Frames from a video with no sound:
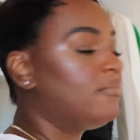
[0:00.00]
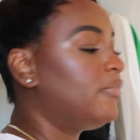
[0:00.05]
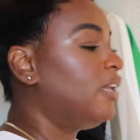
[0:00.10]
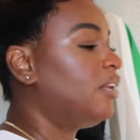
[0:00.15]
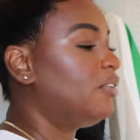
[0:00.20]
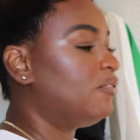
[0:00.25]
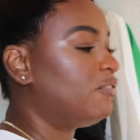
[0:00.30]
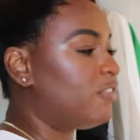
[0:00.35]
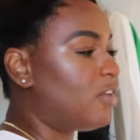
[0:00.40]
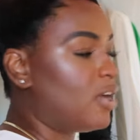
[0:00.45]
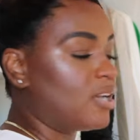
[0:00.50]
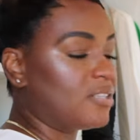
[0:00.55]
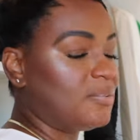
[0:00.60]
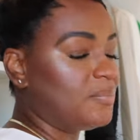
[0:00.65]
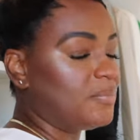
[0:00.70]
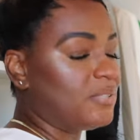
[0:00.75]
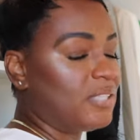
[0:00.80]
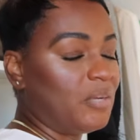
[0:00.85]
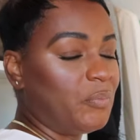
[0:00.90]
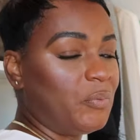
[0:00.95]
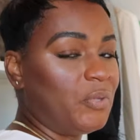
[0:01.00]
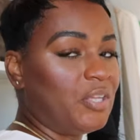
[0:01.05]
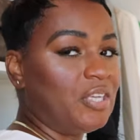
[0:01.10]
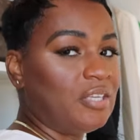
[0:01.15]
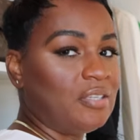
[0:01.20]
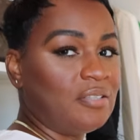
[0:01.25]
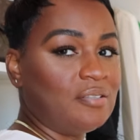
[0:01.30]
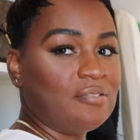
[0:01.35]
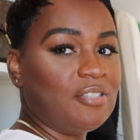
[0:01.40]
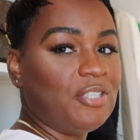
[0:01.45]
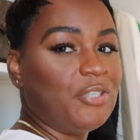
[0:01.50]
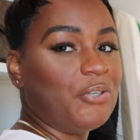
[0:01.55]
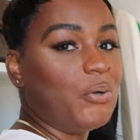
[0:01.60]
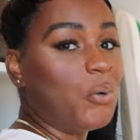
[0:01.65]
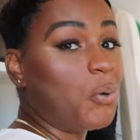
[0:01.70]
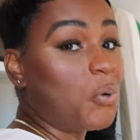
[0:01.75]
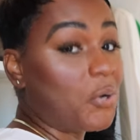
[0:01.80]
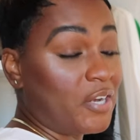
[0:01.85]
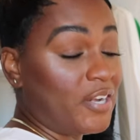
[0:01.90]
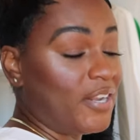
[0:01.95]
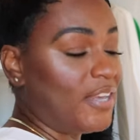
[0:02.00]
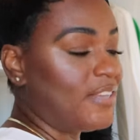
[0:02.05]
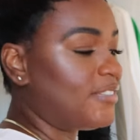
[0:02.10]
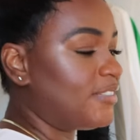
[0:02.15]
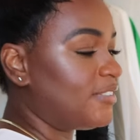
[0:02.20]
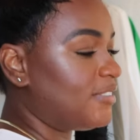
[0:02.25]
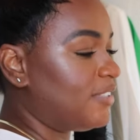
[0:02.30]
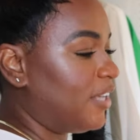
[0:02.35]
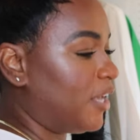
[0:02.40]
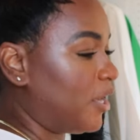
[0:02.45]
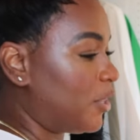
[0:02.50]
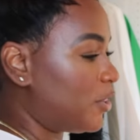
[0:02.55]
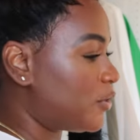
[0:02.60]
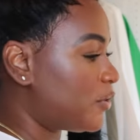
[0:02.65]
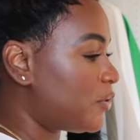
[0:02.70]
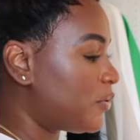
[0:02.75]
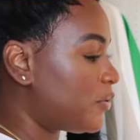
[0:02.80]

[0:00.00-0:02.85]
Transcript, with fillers: in a vlog sometime we can you know organize it together